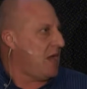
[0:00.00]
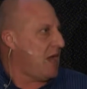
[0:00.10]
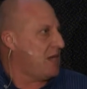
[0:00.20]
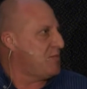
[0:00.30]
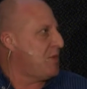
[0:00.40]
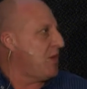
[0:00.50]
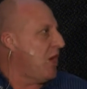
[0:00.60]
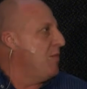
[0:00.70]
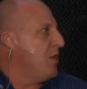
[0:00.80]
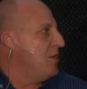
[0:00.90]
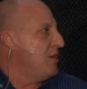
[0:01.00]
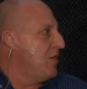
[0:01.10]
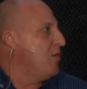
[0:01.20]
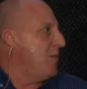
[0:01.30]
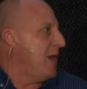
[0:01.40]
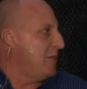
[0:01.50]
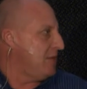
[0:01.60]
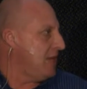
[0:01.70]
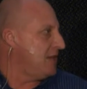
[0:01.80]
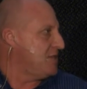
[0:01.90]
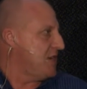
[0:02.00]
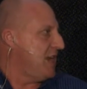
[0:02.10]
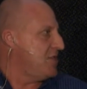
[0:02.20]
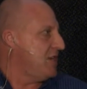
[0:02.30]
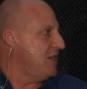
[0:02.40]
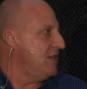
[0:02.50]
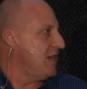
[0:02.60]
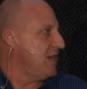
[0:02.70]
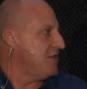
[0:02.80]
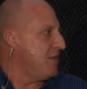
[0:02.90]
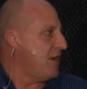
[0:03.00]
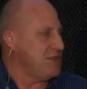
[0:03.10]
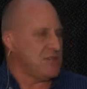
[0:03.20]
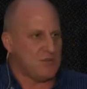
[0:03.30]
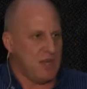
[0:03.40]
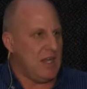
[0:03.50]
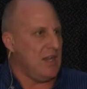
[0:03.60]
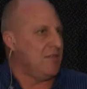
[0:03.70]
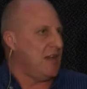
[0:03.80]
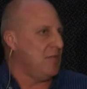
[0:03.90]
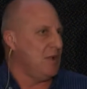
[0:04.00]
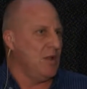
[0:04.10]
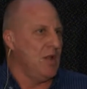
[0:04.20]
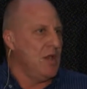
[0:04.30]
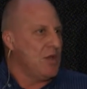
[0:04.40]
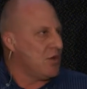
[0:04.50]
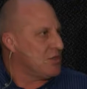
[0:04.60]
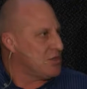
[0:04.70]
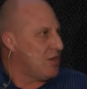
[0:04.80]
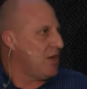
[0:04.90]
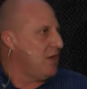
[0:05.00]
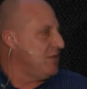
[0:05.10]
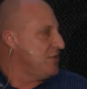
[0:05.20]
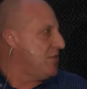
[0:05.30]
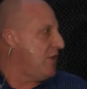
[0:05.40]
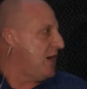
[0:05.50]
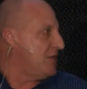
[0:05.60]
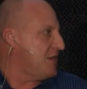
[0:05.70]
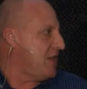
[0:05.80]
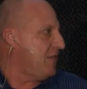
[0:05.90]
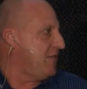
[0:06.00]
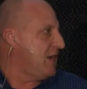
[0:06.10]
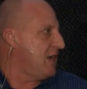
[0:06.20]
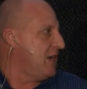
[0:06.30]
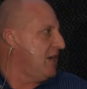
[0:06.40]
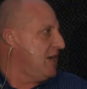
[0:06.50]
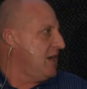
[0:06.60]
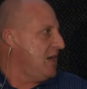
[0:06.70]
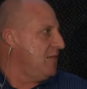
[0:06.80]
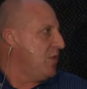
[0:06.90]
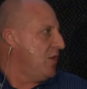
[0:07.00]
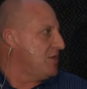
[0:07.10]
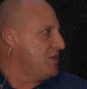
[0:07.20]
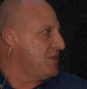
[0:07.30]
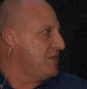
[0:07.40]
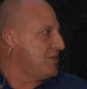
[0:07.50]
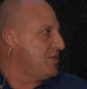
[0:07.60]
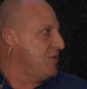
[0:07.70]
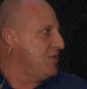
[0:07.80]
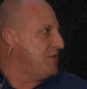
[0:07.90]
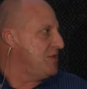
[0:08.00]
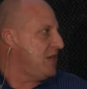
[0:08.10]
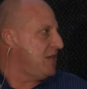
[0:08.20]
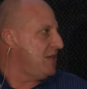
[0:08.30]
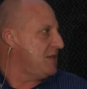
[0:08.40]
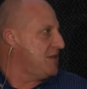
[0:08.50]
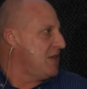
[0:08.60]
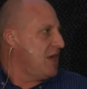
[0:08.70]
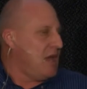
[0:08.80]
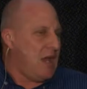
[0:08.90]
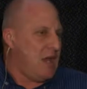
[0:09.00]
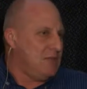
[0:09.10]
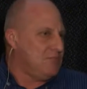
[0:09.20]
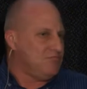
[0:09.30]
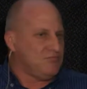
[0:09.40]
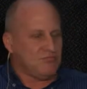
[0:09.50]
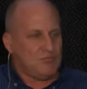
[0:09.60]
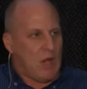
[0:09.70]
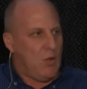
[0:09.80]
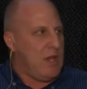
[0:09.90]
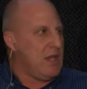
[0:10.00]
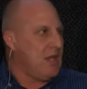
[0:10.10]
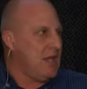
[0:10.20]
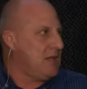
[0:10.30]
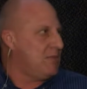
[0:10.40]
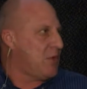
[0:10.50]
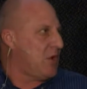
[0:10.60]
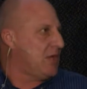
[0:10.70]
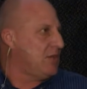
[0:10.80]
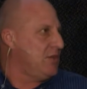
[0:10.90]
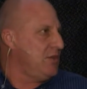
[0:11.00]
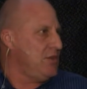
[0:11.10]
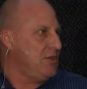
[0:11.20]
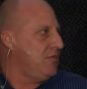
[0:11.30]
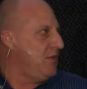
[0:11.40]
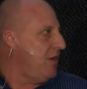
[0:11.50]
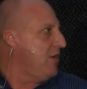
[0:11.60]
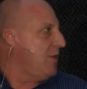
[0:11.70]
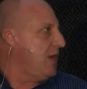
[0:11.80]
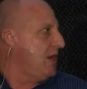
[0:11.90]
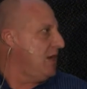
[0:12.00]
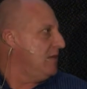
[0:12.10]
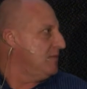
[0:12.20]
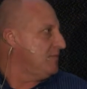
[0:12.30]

aspirant homeowner, you will be able to get the selection in the Kenzo range. It's readily available, got stock levels throughout South Africa in branches and distribution centers, and we can get product to you very quickly.